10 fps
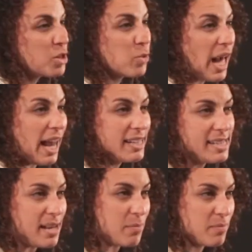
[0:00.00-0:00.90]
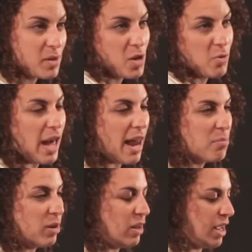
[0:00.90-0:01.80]
So we had a team, we had a
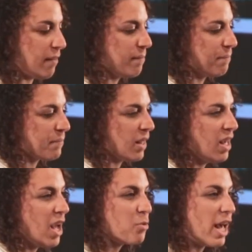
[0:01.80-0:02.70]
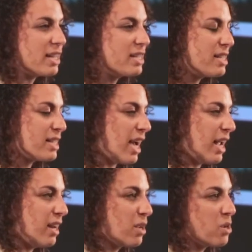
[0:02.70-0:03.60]
building, we had to
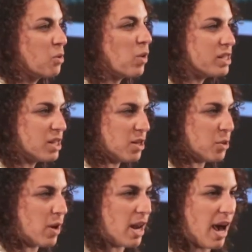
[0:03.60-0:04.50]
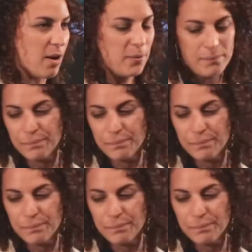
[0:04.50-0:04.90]
decide what to do and how.